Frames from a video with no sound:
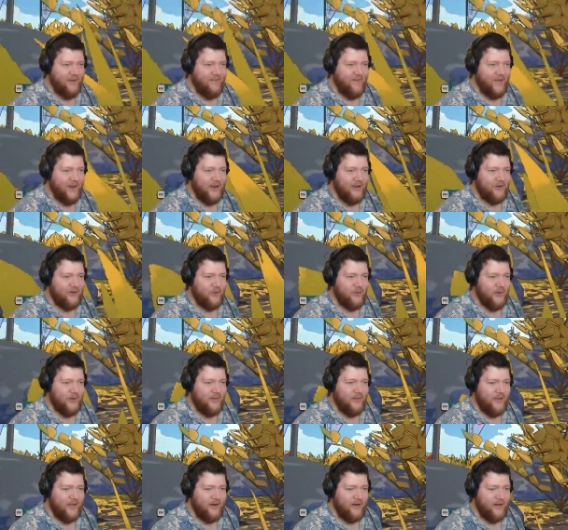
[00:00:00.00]
I feel like doing
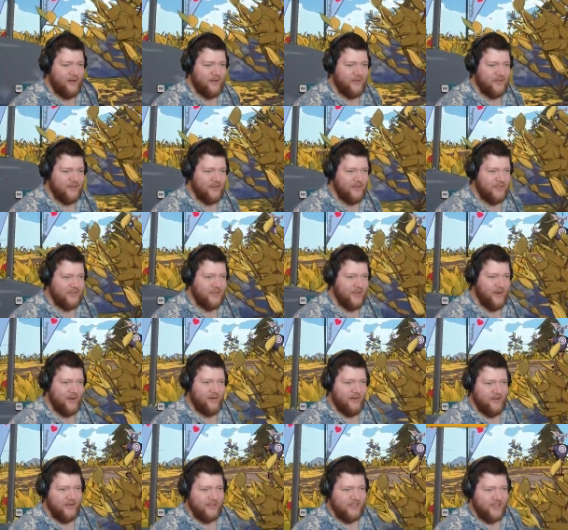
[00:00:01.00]
that is
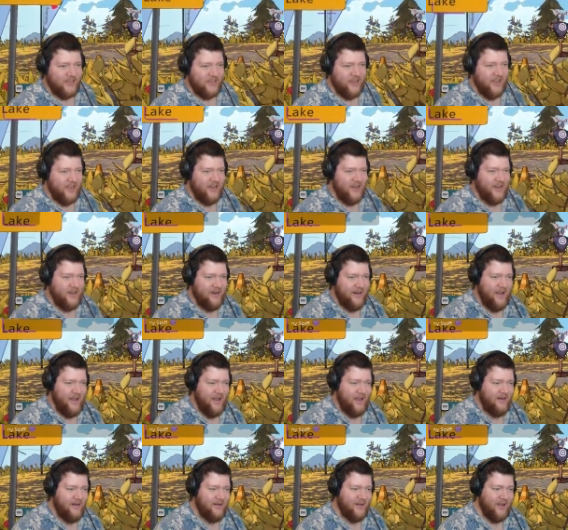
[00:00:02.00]
insane. There's a kiddie
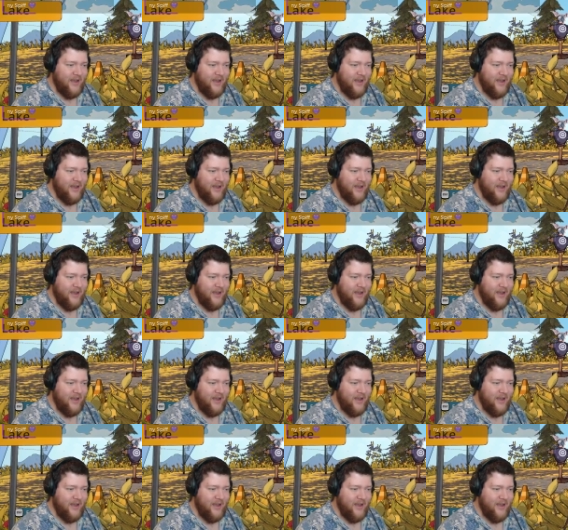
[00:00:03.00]
land.